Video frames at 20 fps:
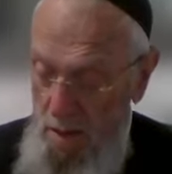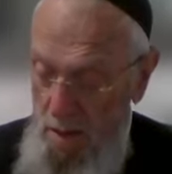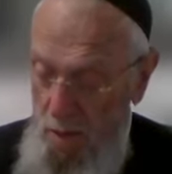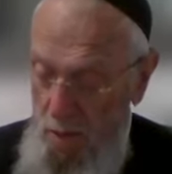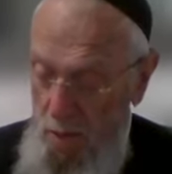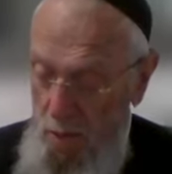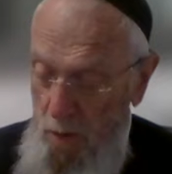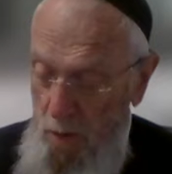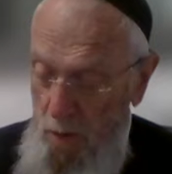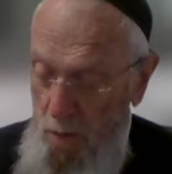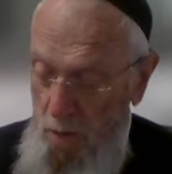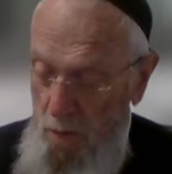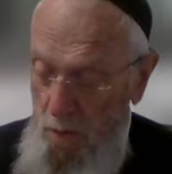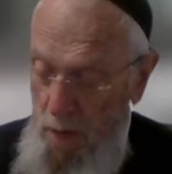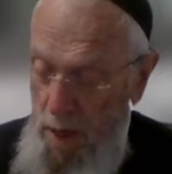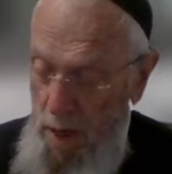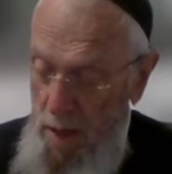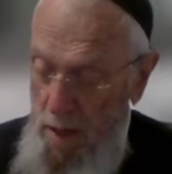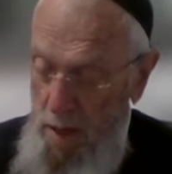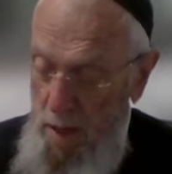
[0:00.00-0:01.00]
to
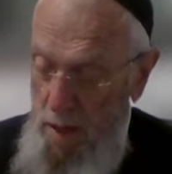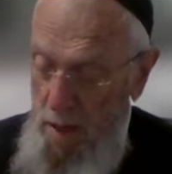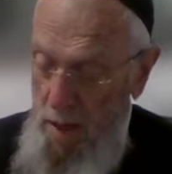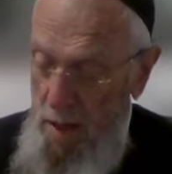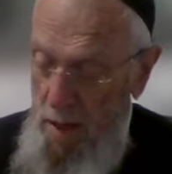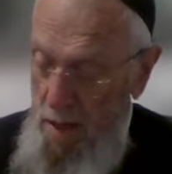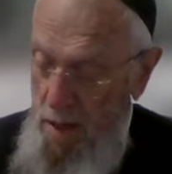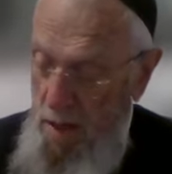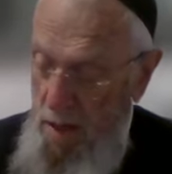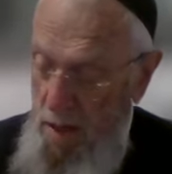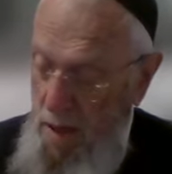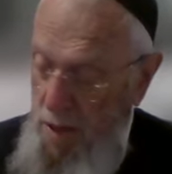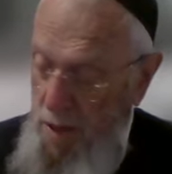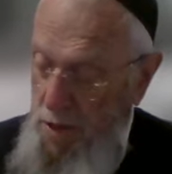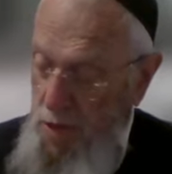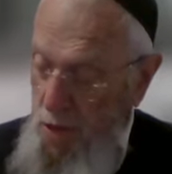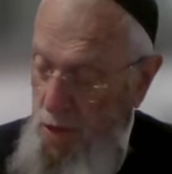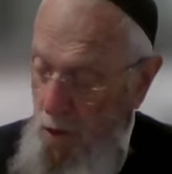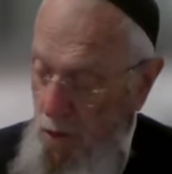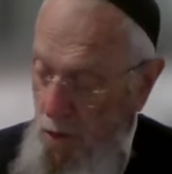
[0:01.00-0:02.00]
make a
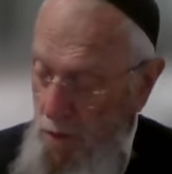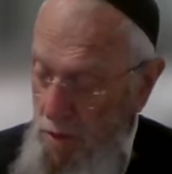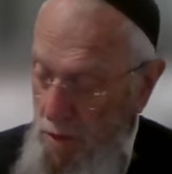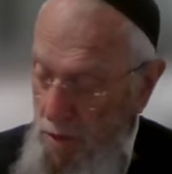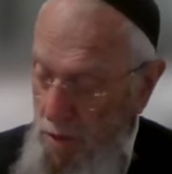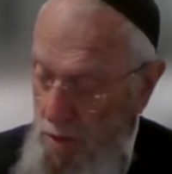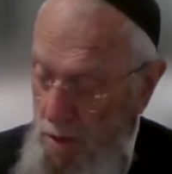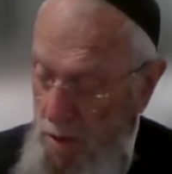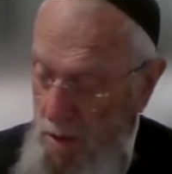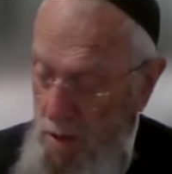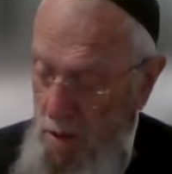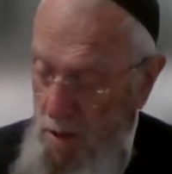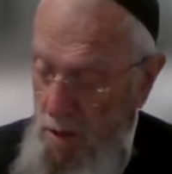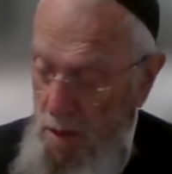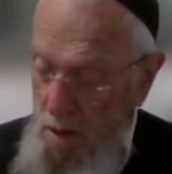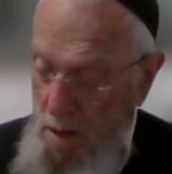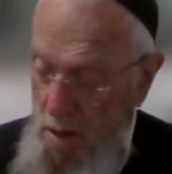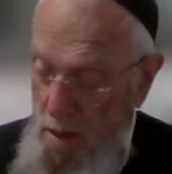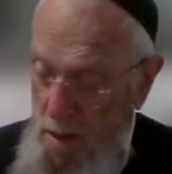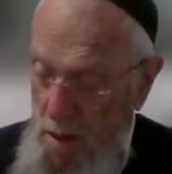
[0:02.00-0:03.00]
short
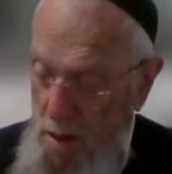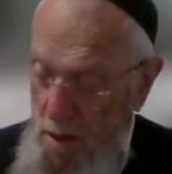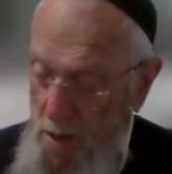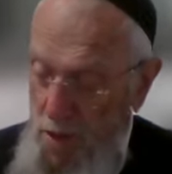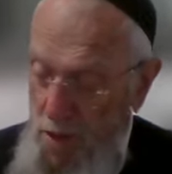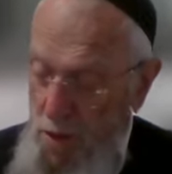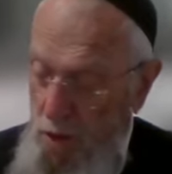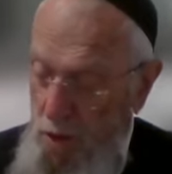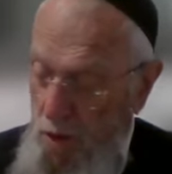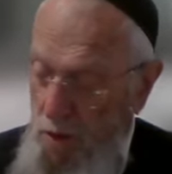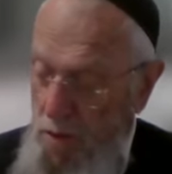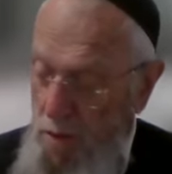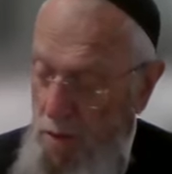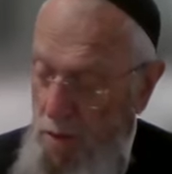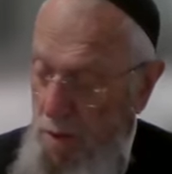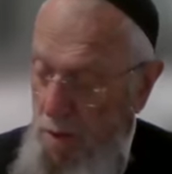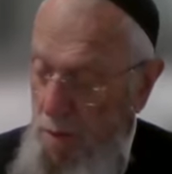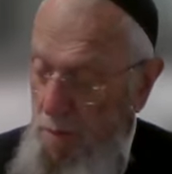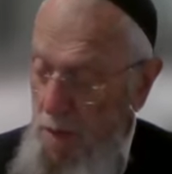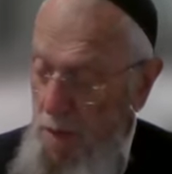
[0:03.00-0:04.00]
a short
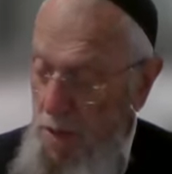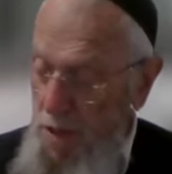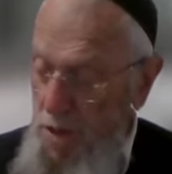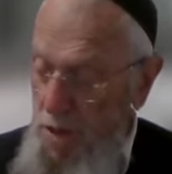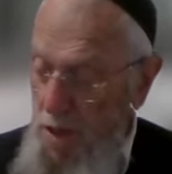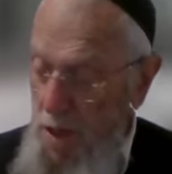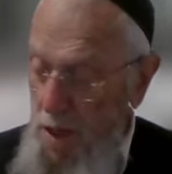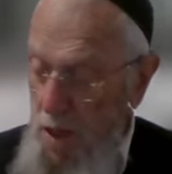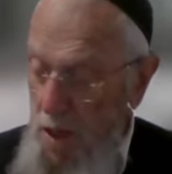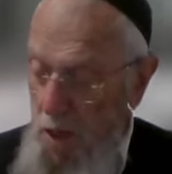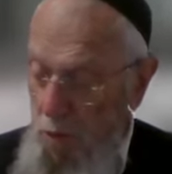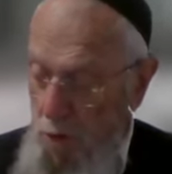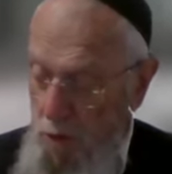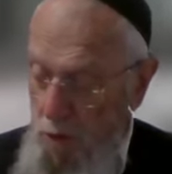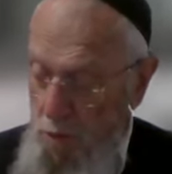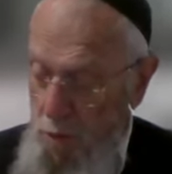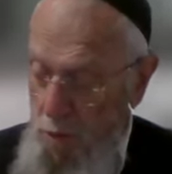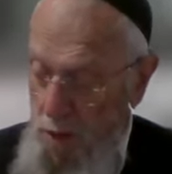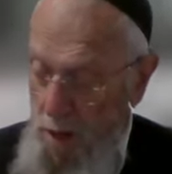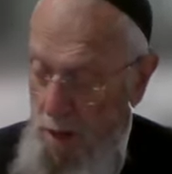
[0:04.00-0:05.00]
uh, mentioning of
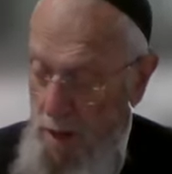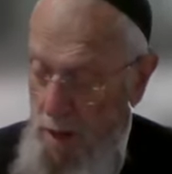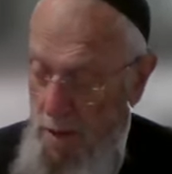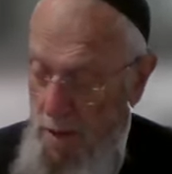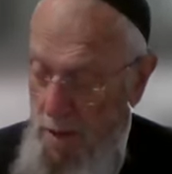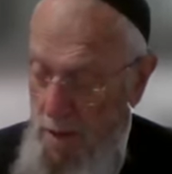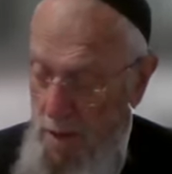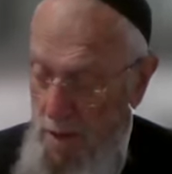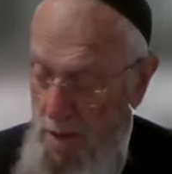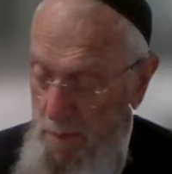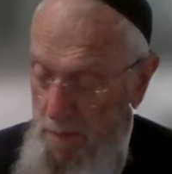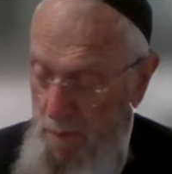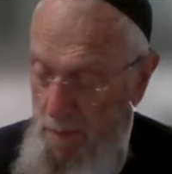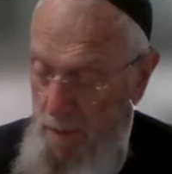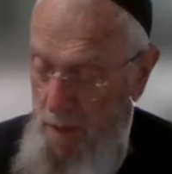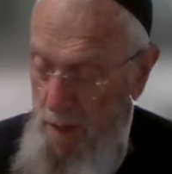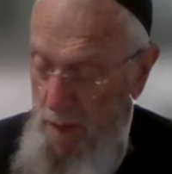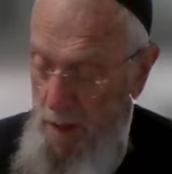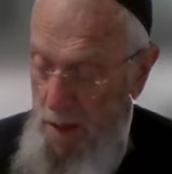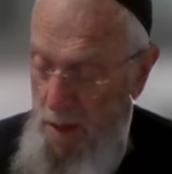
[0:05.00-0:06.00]
what we learned.
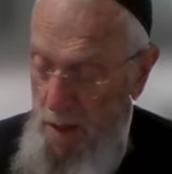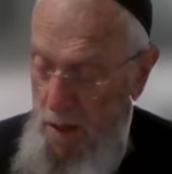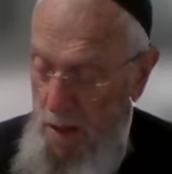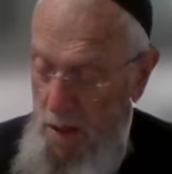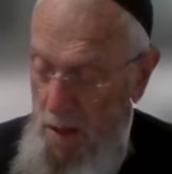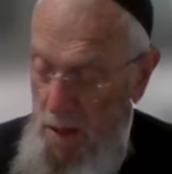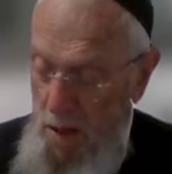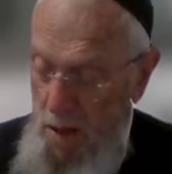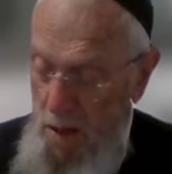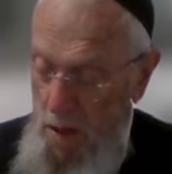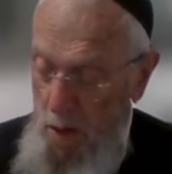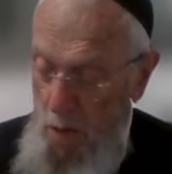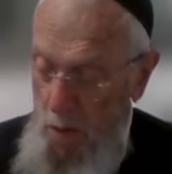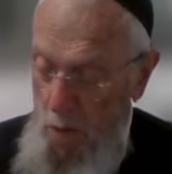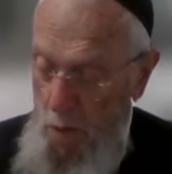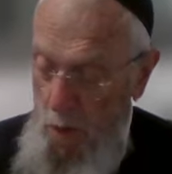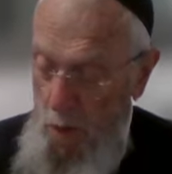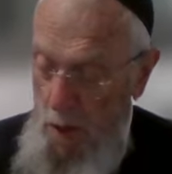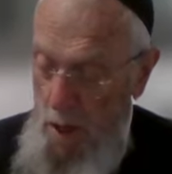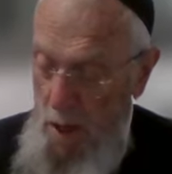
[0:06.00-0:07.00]

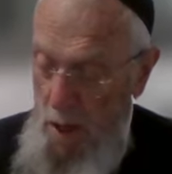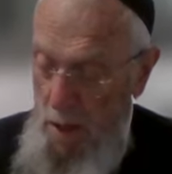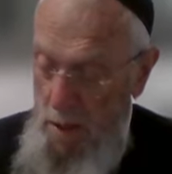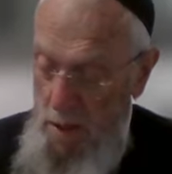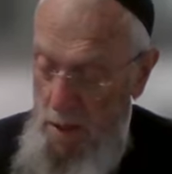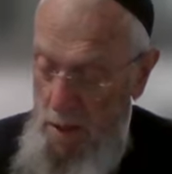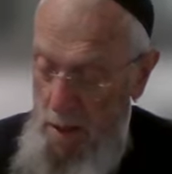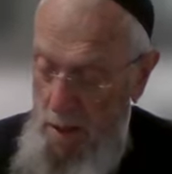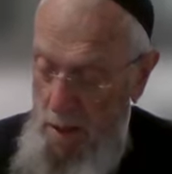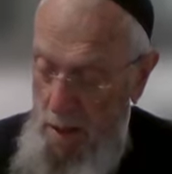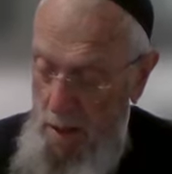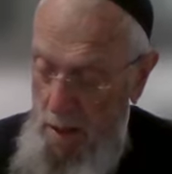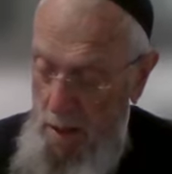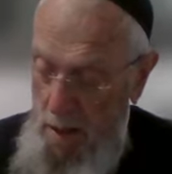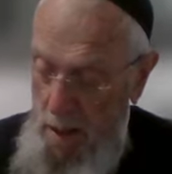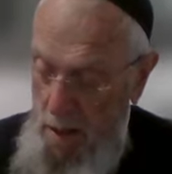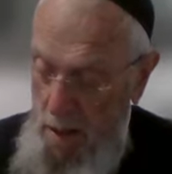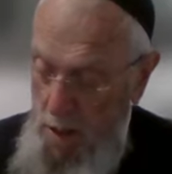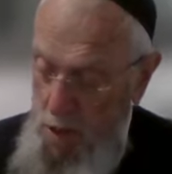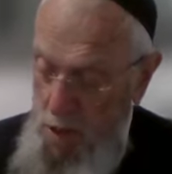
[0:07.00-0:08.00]
We learned
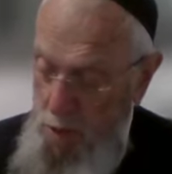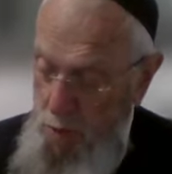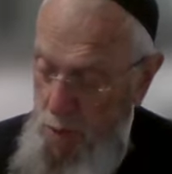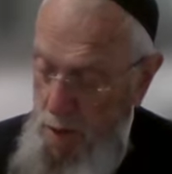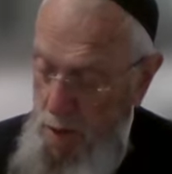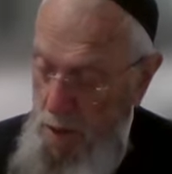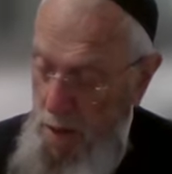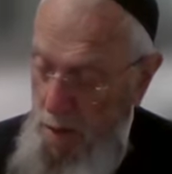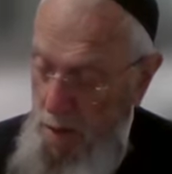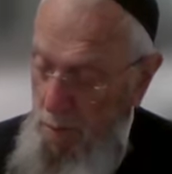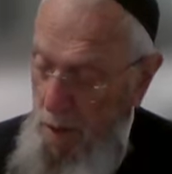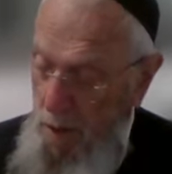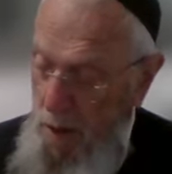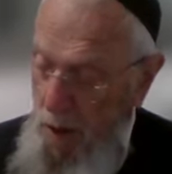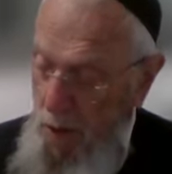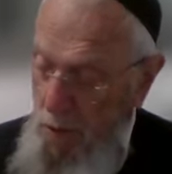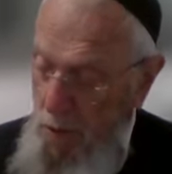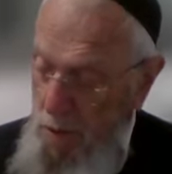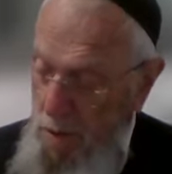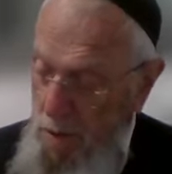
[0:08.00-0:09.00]
last week
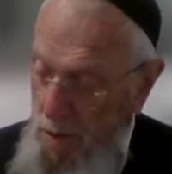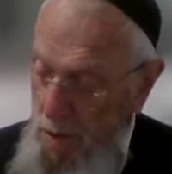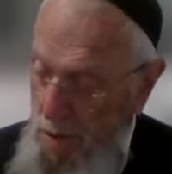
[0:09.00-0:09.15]
about